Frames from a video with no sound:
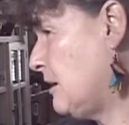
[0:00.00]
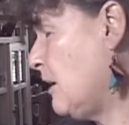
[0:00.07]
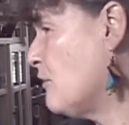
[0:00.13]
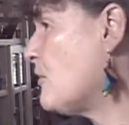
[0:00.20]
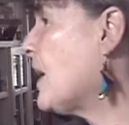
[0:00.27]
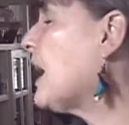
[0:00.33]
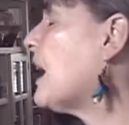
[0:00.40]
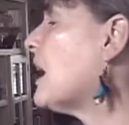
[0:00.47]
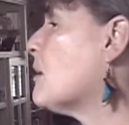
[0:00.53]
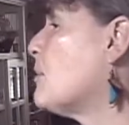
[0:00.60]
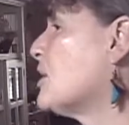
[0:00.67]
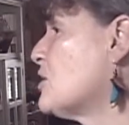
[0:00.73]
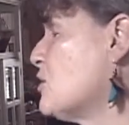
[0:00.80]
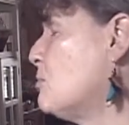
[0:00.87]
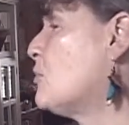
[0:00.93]

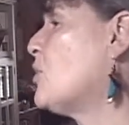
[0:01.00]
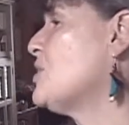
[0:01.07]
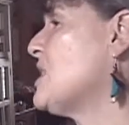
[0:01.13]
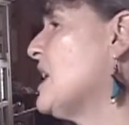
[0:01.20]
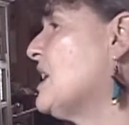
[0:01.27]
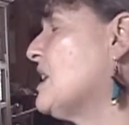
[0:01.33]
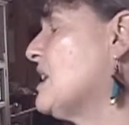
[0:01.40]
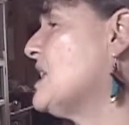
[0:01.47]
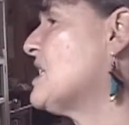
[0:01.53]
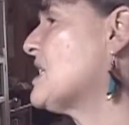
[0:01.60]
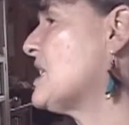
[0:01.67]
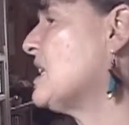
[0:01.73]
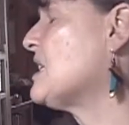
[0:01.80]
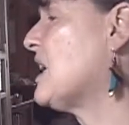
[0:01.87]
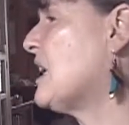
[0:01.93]
available to protect these
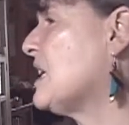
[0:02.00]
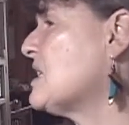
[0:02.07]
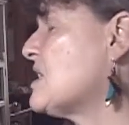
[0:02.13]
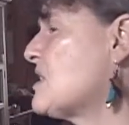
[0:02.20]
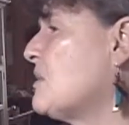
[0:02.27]
satellites.